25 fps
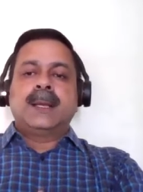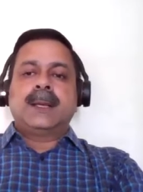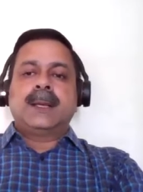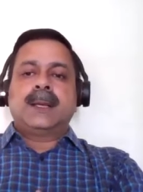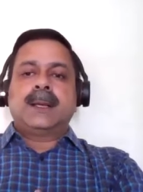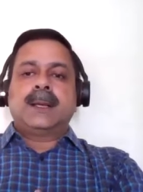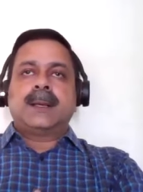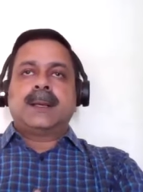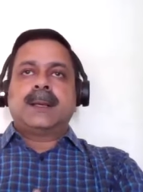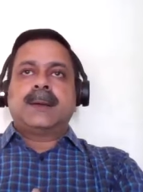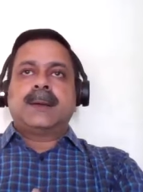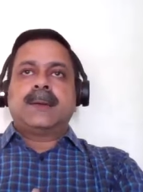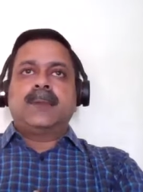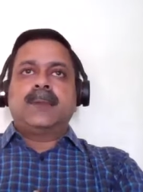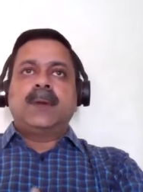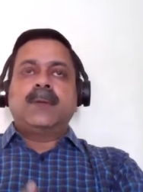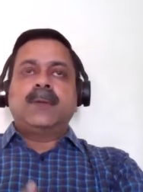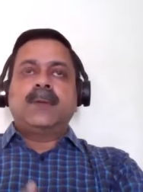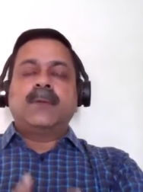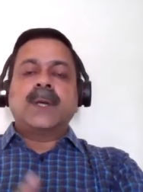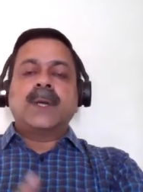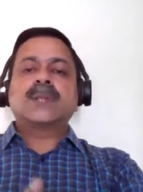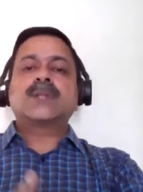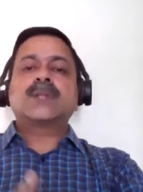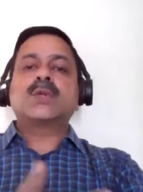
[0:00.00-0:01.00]
uh,
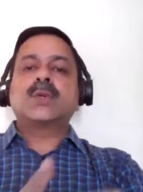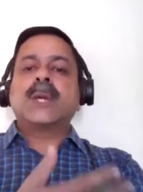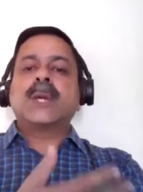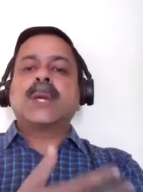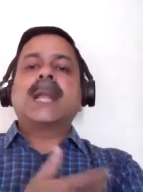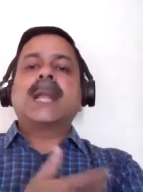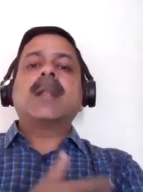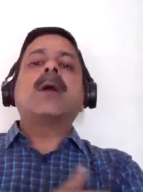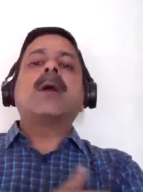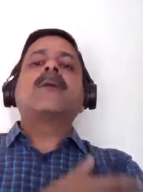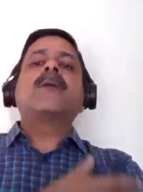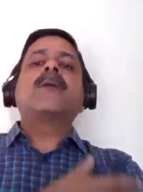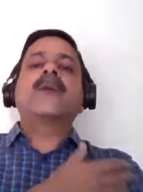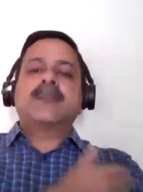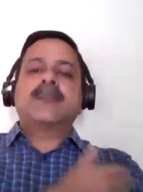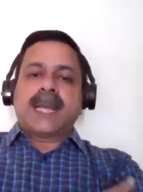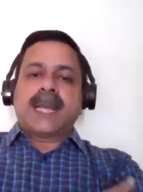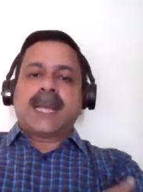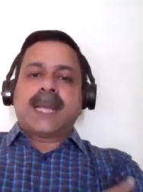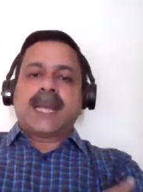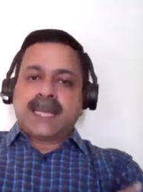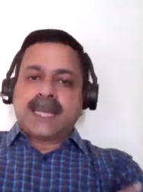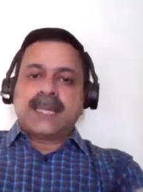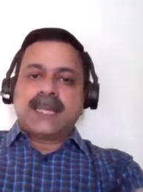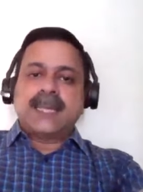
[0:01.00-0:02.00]
work through along with
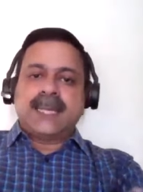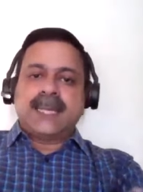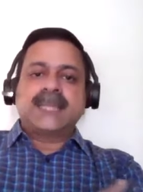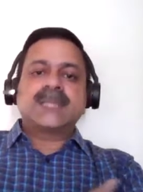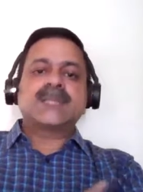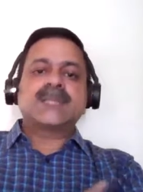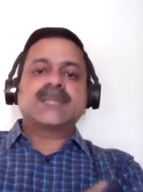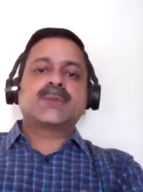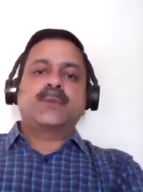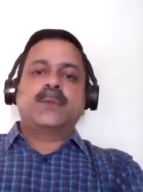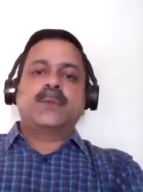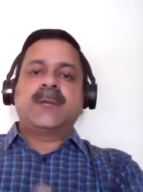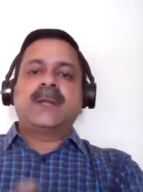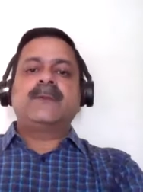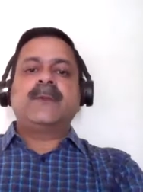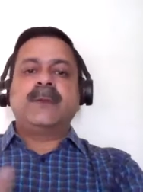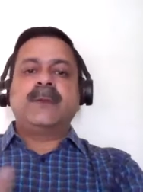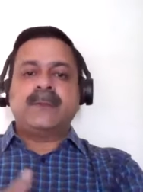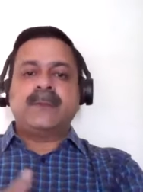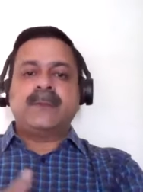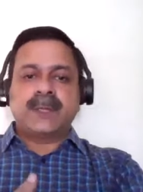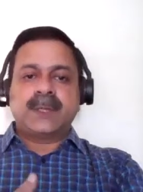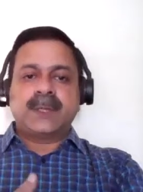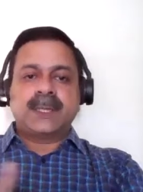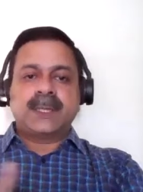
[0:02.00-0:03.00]
my colleagues when
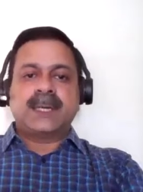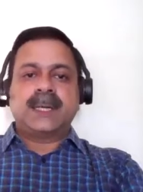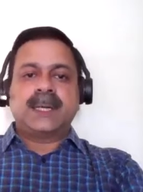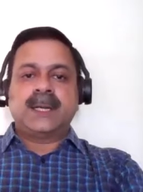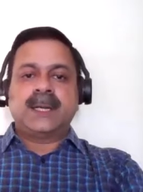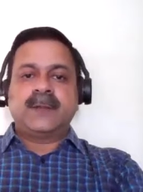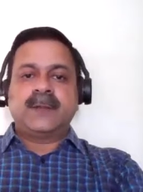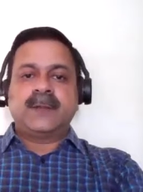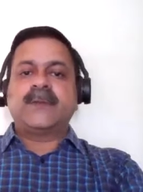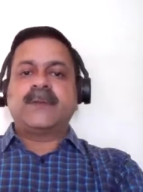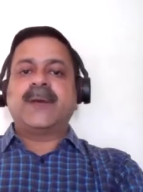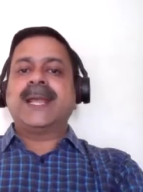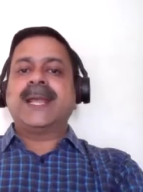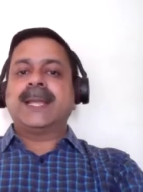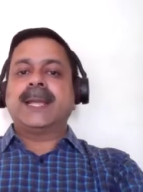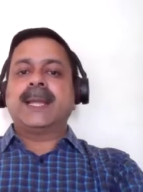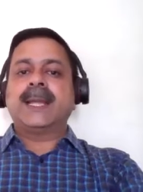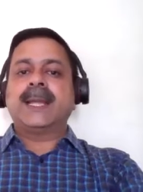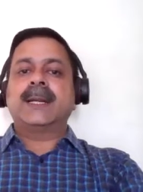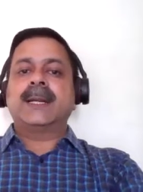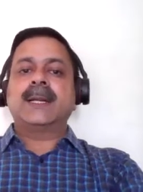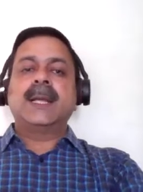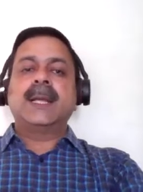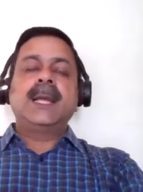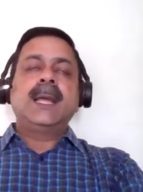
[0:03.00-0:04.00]
we were defining
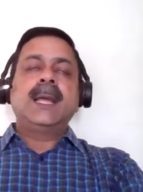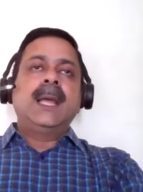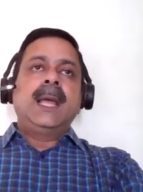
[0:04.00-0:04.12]
it.